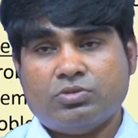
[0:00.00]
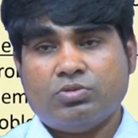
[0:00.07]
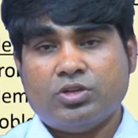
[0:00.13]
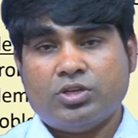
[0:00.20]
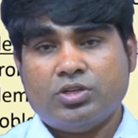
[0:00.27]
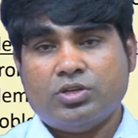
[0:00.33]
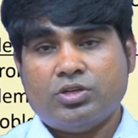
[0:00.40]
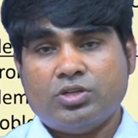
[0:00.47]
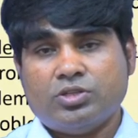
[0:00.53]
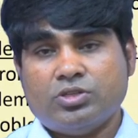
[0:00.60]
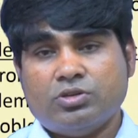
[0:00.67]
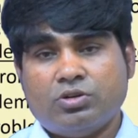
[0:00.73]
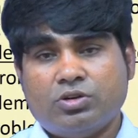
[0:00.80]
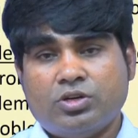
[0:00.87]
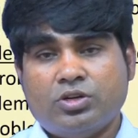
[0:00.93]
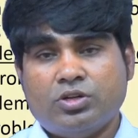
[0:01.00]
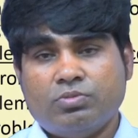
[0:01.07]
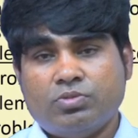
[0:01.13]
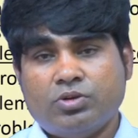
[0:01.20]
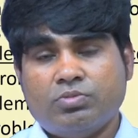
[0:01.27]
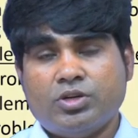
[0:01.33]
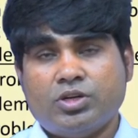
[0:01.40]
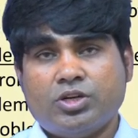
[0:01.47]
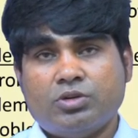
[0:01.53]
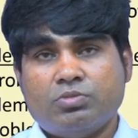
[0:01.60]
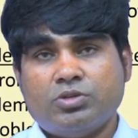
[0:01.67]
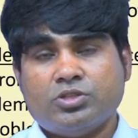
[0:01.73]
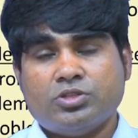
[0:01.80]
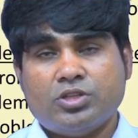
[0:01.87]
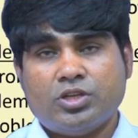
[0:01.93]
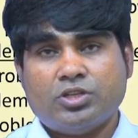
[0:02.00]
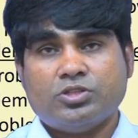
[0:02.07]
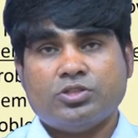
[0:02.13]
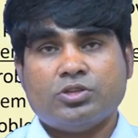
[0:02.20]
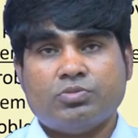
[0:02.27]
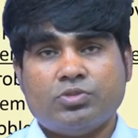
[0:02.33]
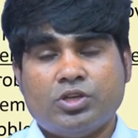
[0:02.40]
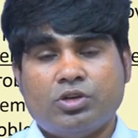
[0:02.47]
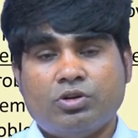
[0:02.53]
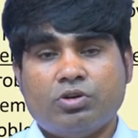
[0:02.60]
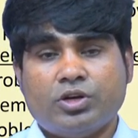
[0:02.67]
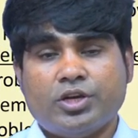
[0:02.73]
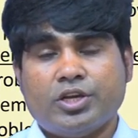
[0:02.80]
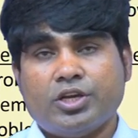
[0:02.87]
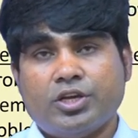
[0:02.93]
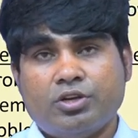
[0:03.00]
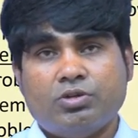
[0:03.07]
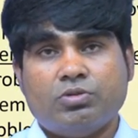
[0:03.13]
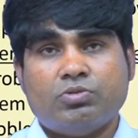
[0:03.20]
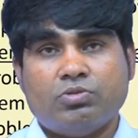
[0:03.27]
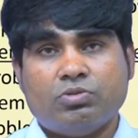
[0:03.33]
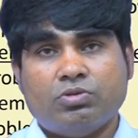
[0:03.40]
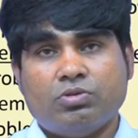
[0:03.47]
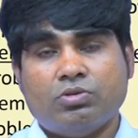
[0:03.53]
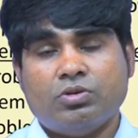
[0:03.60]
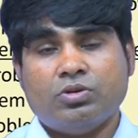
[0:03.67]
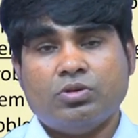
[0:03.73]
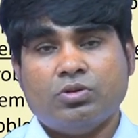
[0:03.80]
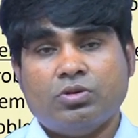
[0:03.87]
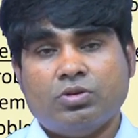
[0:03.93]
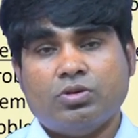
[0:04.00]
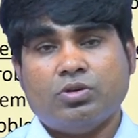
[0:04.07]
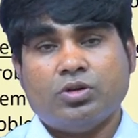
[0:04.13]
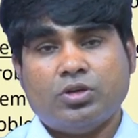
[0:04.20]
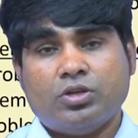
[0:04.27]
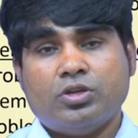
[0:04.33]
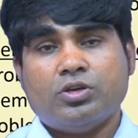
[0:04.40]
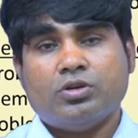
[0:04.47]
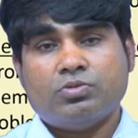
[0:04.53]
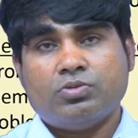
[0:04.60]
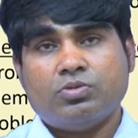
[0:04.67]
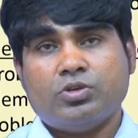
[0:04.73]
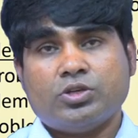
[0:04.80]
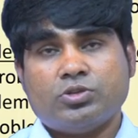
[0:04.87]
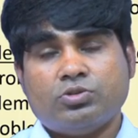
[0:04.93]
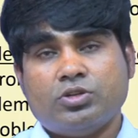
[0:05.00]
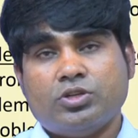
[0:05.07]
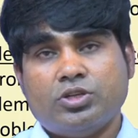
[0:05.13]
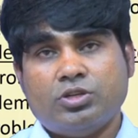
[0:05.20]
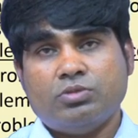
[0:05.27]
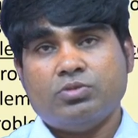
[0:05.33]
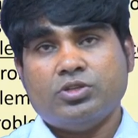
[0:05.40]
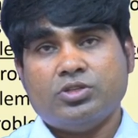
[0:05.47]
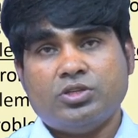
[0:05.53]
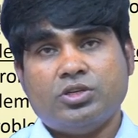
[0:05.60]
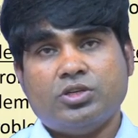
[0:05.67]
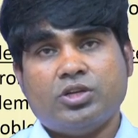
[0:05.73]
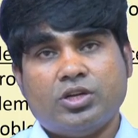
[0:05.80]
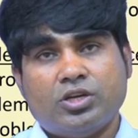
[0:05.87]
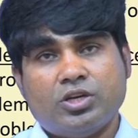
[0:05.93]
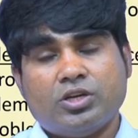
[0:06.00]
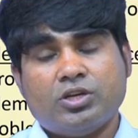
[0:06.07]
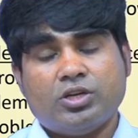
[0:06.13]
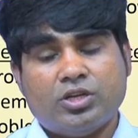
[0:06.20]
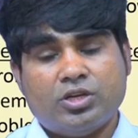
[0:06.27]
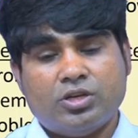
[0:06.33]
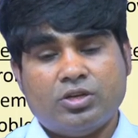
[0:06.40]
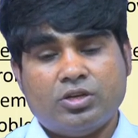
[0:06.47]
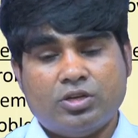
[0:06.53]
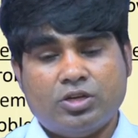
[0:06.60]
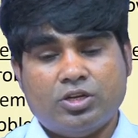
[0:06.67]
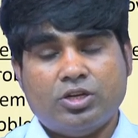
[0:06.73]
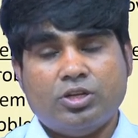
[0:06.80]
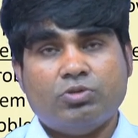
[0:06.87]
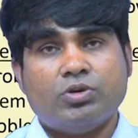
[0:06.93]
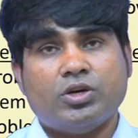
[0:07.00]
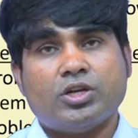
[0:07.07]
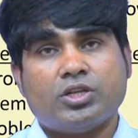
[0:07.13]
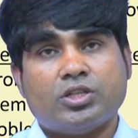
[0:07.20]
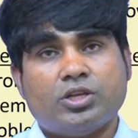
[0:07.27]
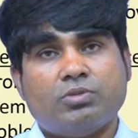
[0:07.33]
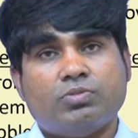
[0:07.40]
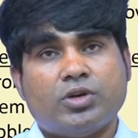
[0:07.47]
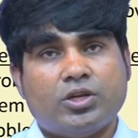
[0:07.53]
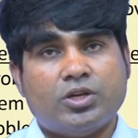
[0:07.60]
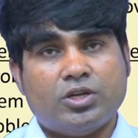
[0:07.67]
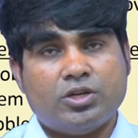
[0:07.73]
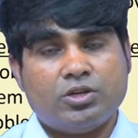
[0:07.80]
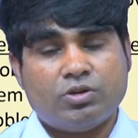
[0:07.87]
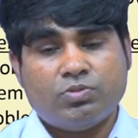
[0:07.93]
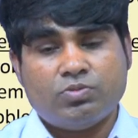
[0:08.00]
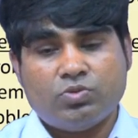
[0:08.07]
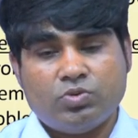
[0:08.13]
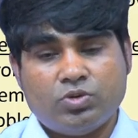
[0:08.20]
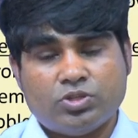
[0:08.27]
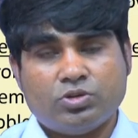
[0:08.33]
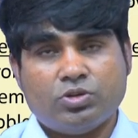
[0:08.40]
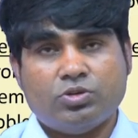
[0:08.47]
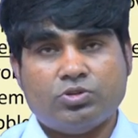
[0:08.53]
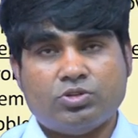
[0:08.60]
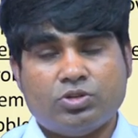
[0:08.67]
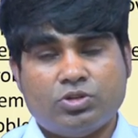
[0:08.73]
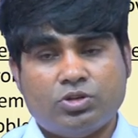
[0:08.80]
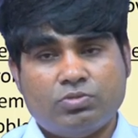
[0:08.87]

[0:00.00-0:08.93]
When it is not implemented, means there is something wrong. Again you have to actually revisit and again rework, then finally come to a solution.